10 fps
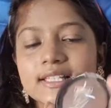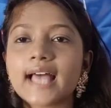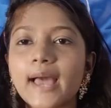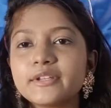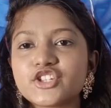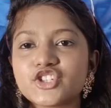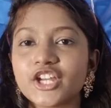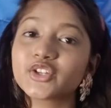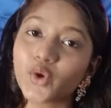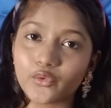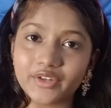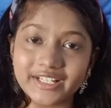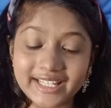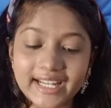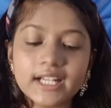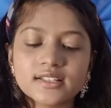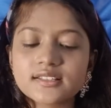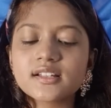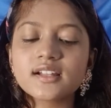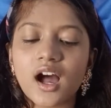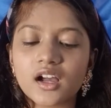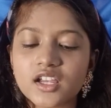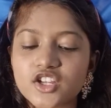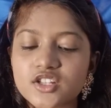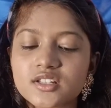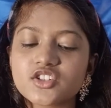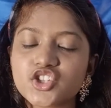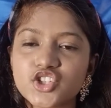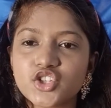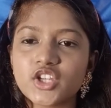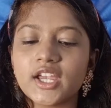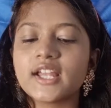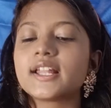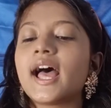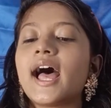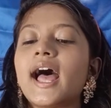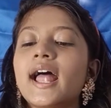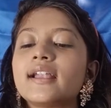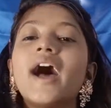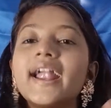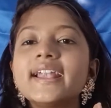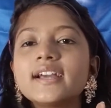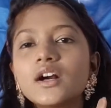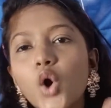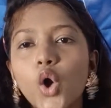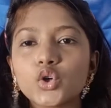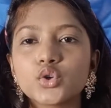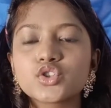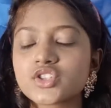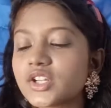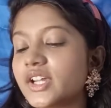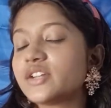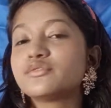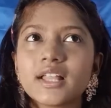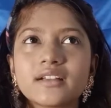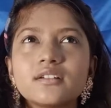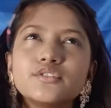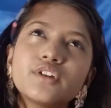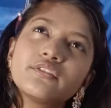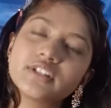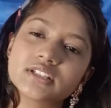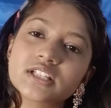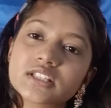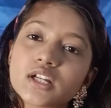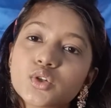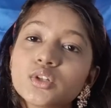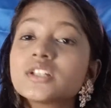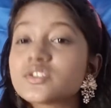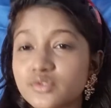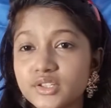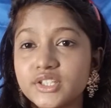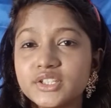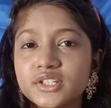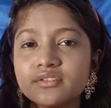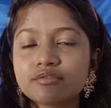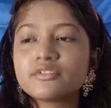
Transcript: I'm in the shade Coffee Date. This is the darkest shade, and finding a contour shade, like if you have dusky skin tone, it's really tough,